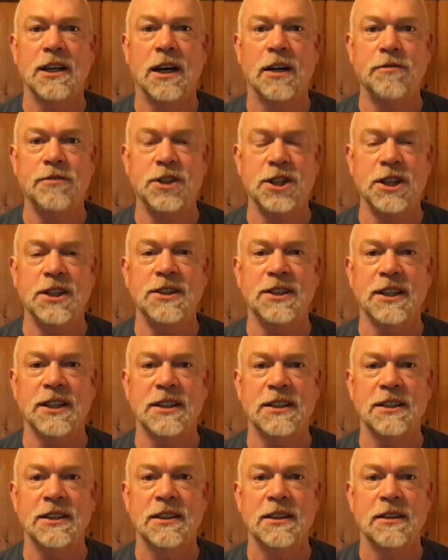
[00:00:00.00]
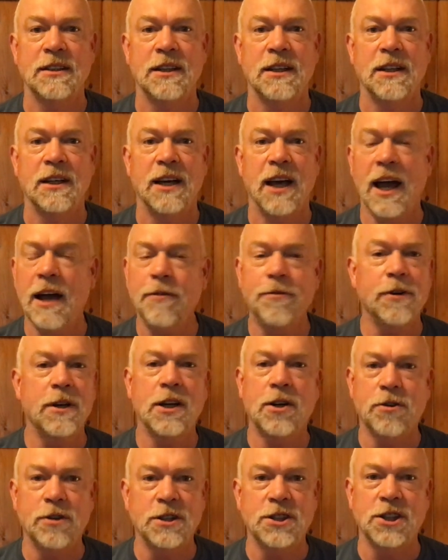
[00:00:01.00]
of Jesus. Every
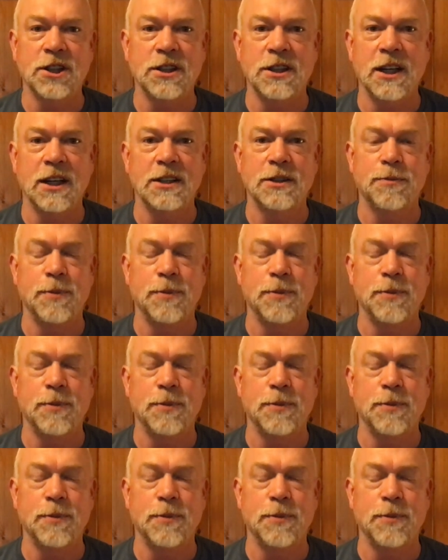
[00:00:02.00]
Christian does,